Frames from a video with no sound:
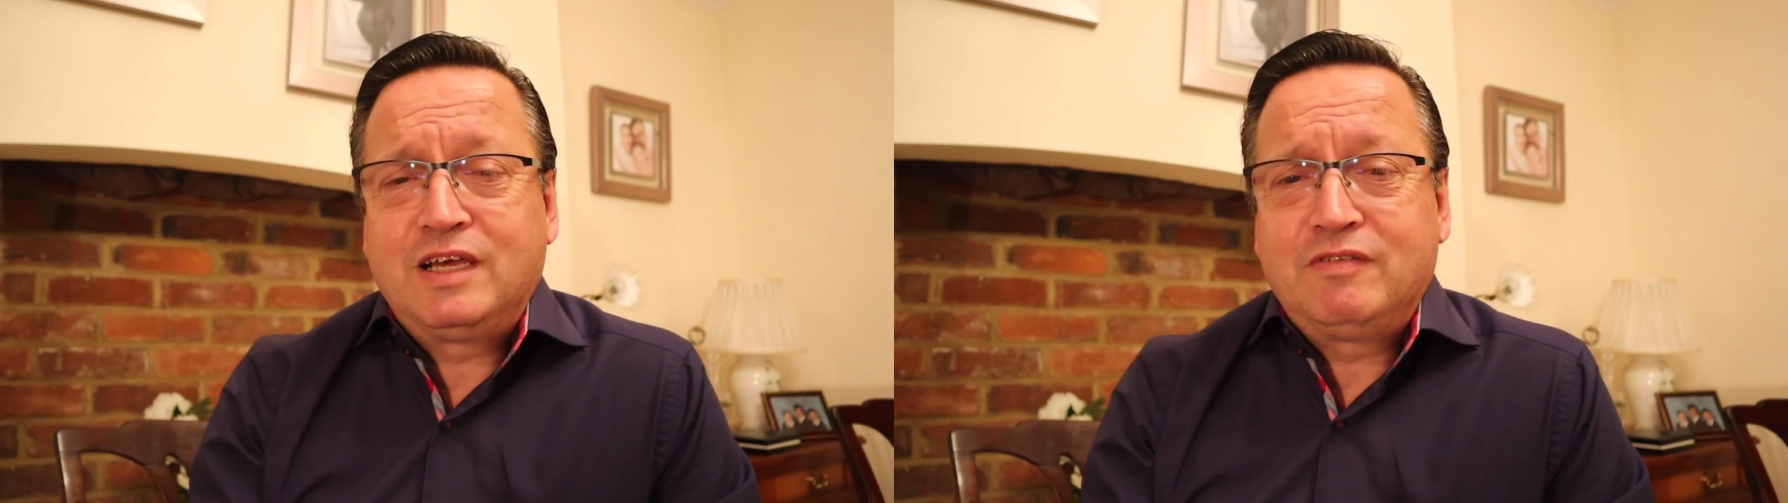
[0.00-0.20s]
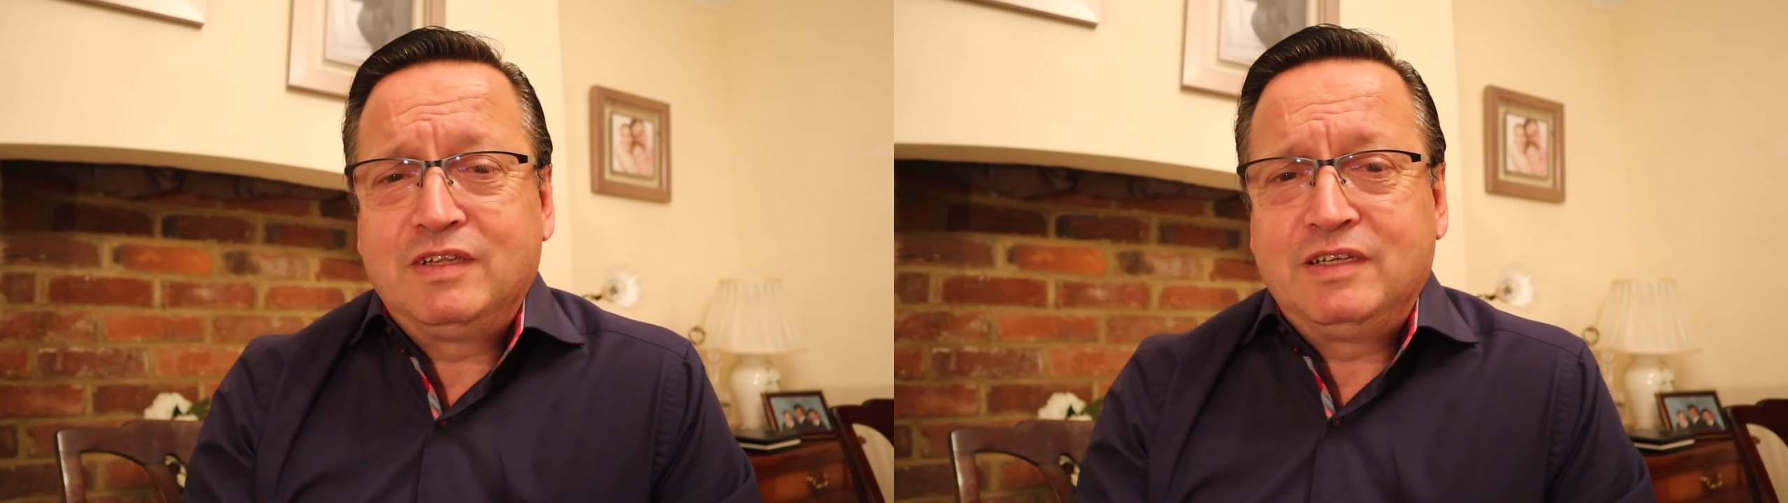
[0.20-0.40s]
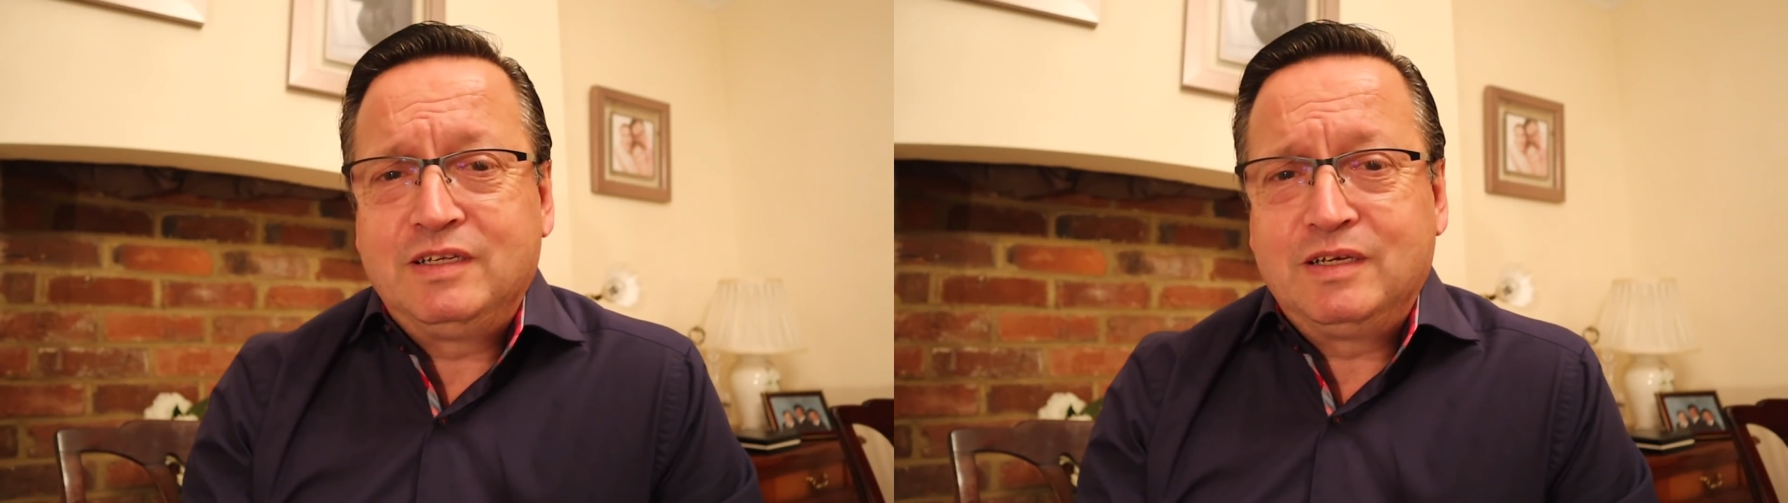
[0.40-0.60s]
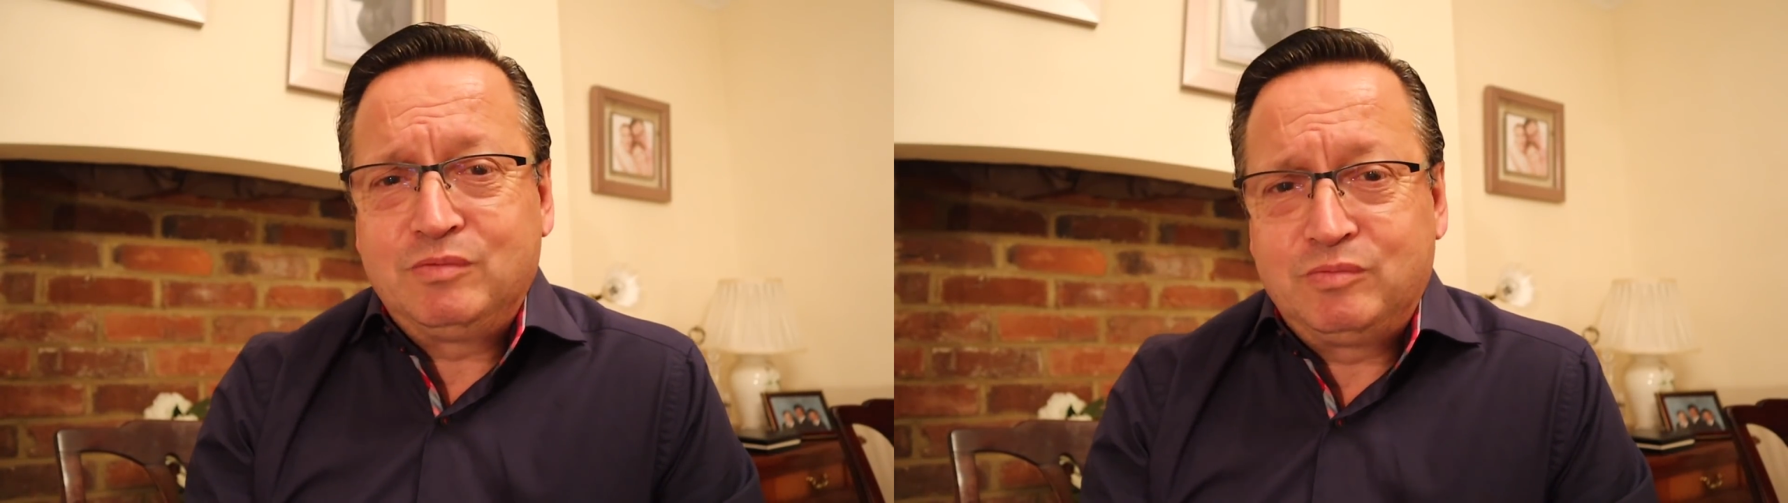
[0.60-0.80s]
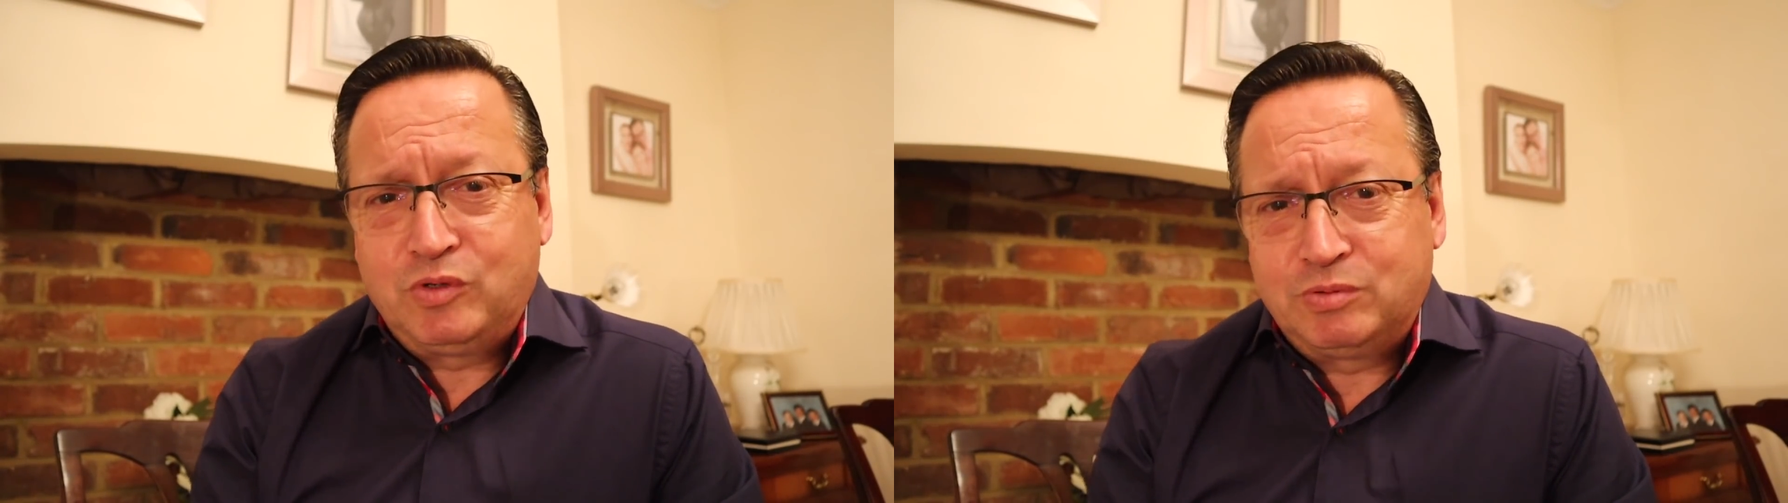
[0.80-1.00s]
have the
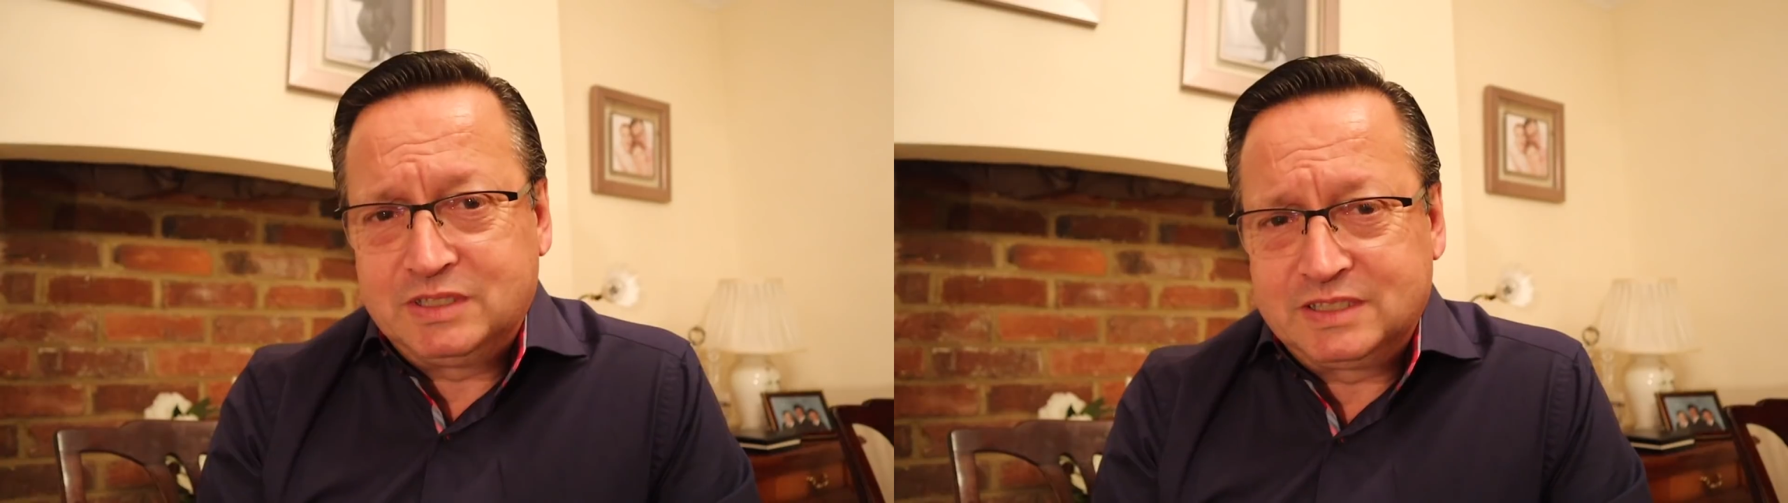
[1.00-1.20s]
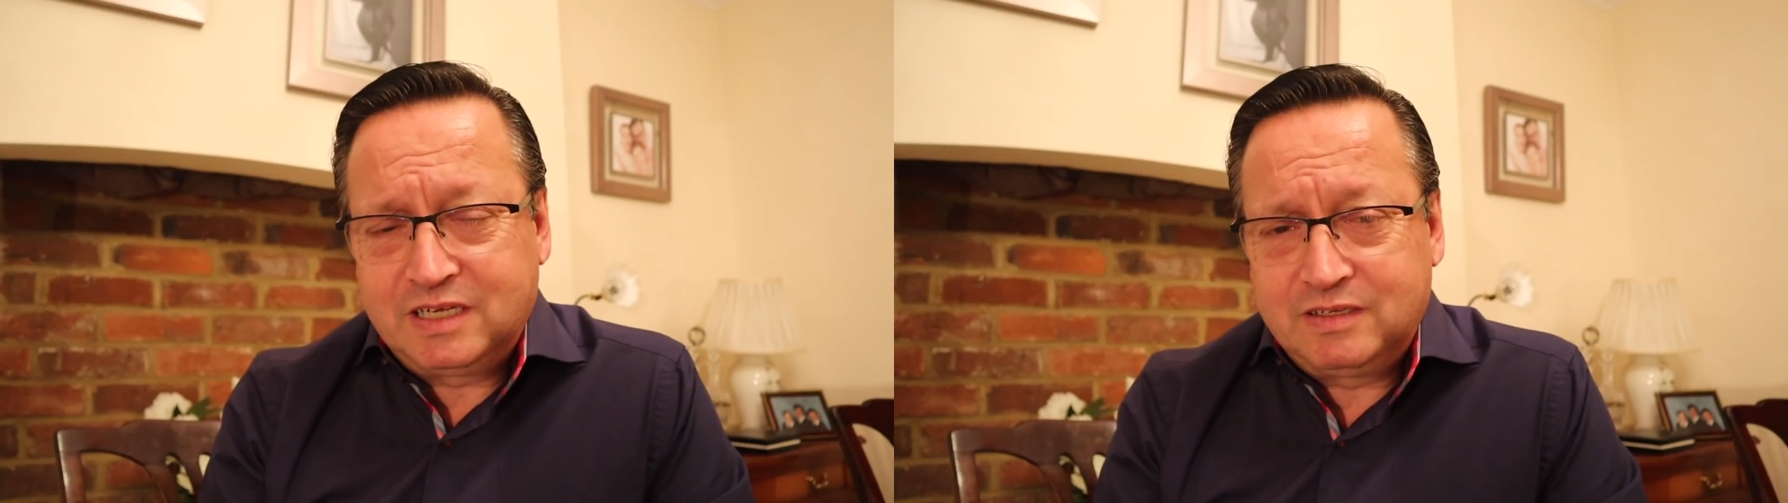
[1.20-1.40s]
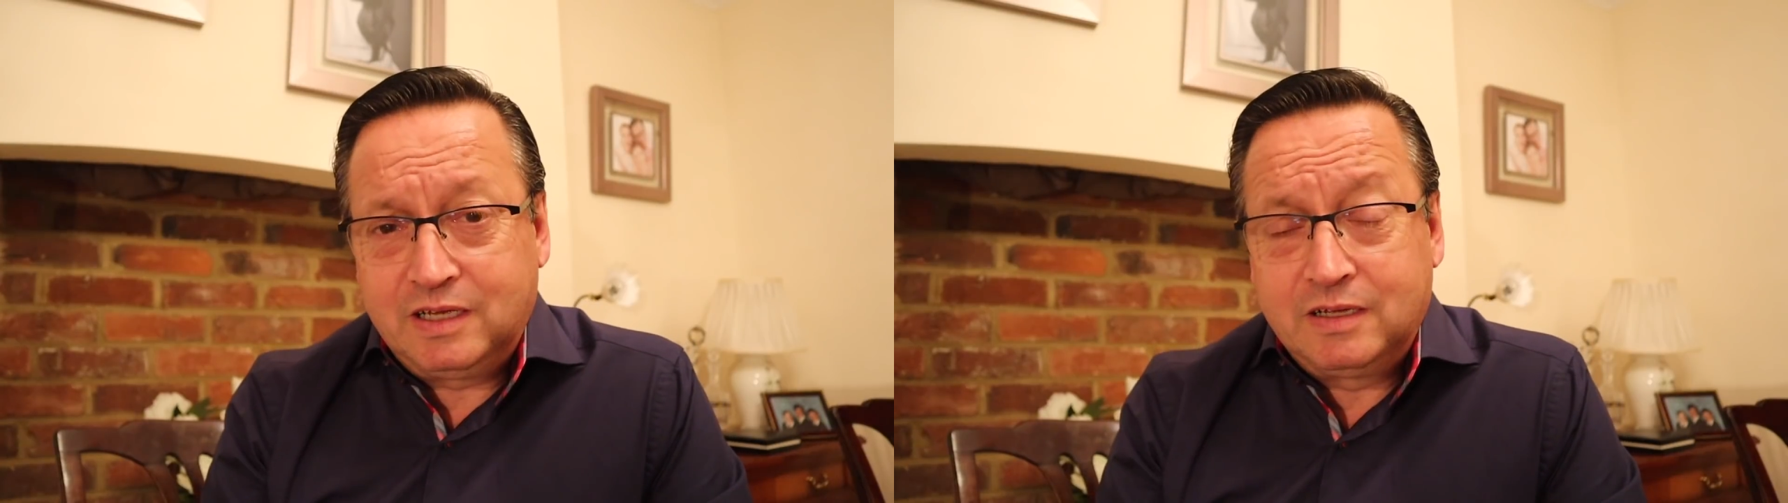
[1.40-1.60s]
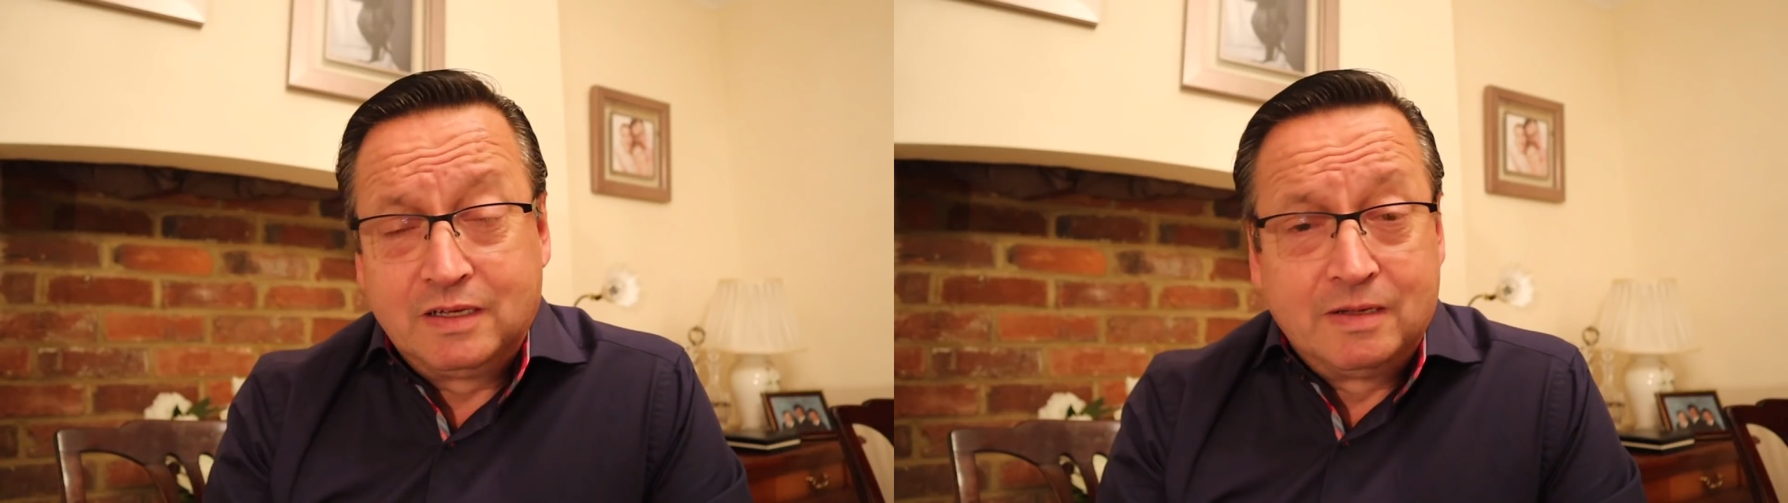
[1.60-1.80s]
properties down there.